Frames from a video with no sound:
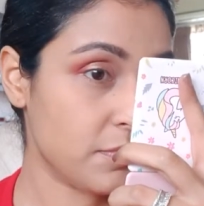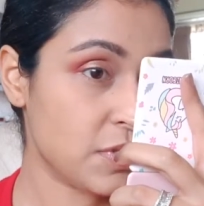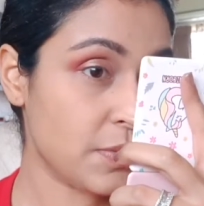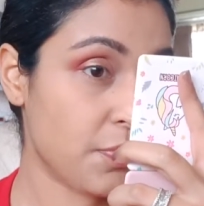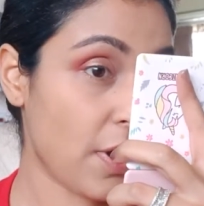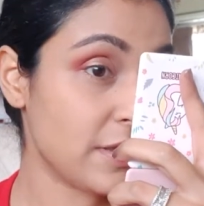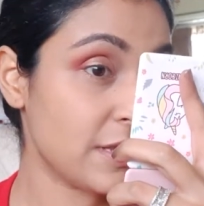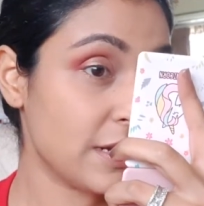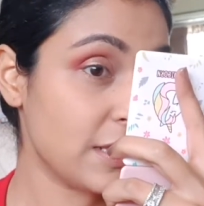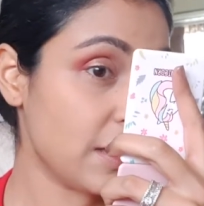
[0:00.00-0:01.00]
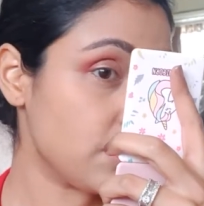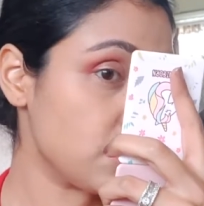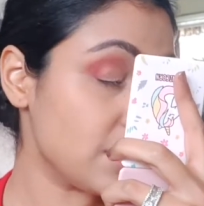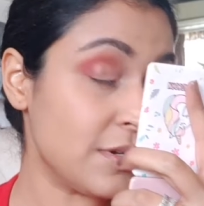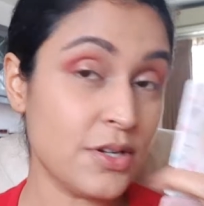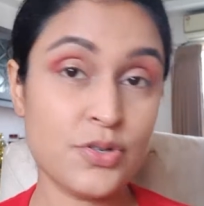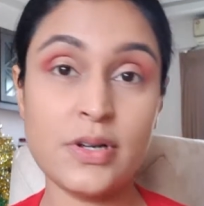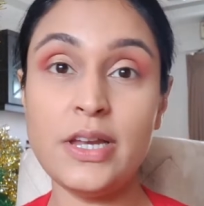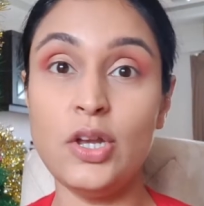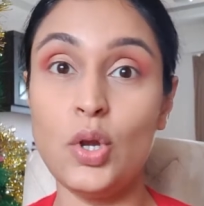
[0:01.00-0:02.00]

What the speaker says: Surprisingly, there was literally